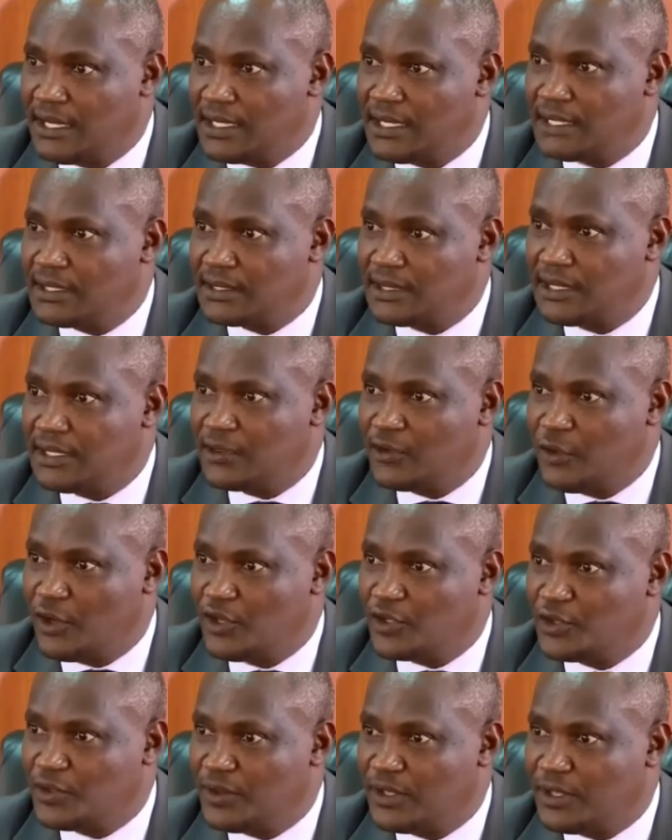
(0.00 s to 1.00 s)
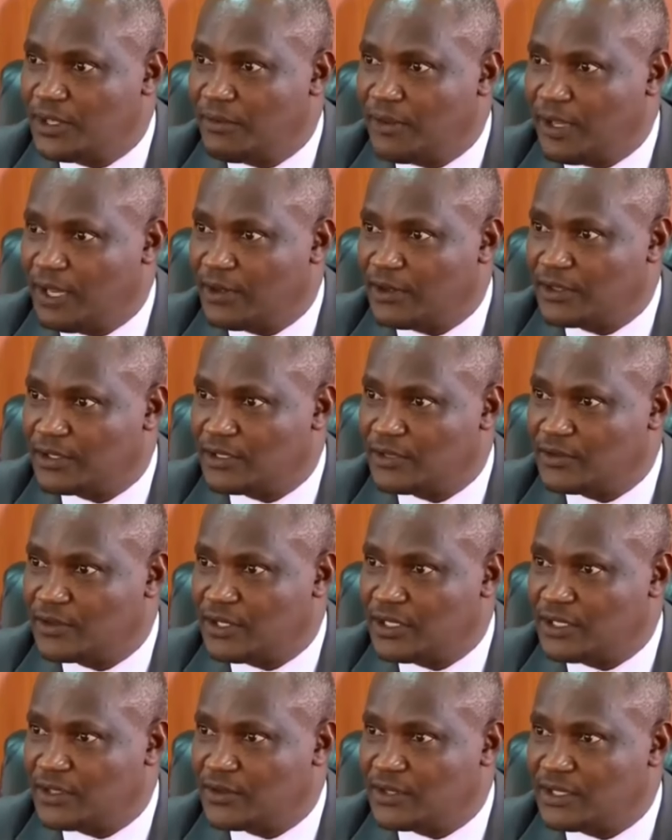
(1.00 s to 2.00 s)
is still going to be in the ballot in
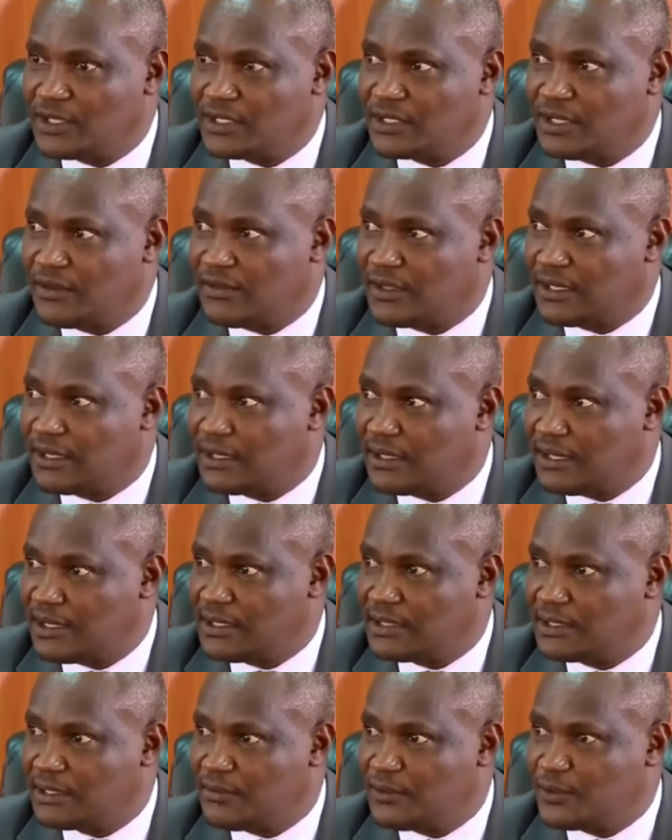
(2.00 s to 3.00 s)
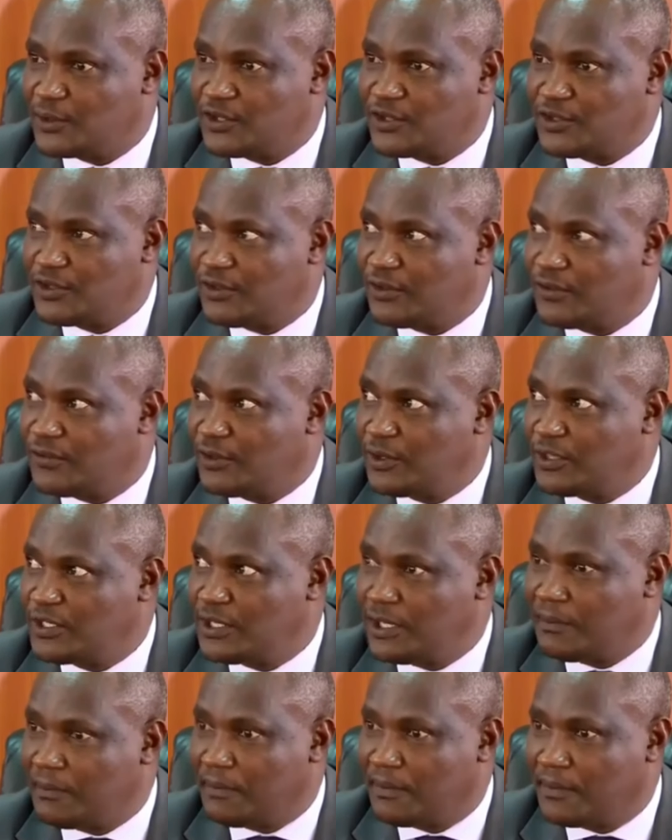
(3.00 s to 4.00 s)
2027. That is a position of
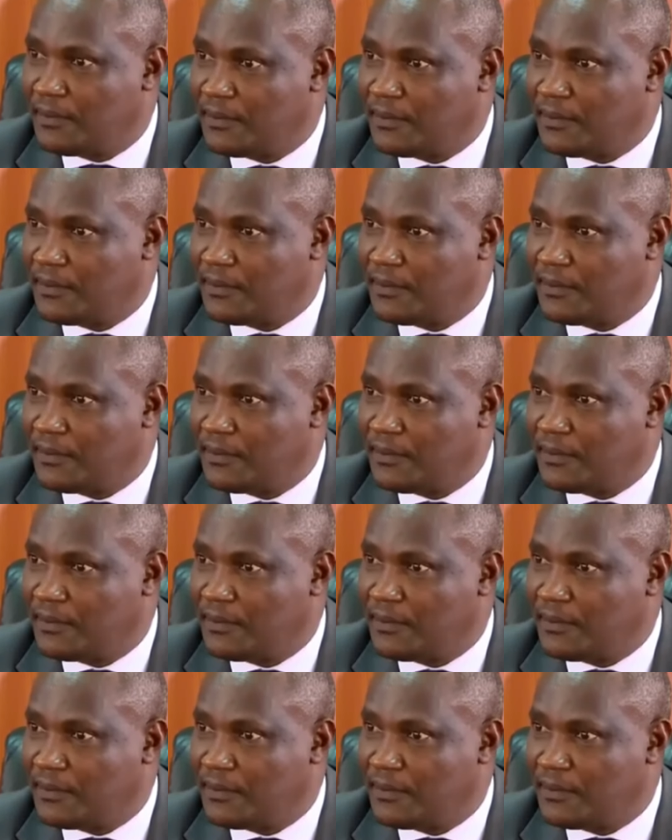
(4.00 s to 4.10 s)
ODM.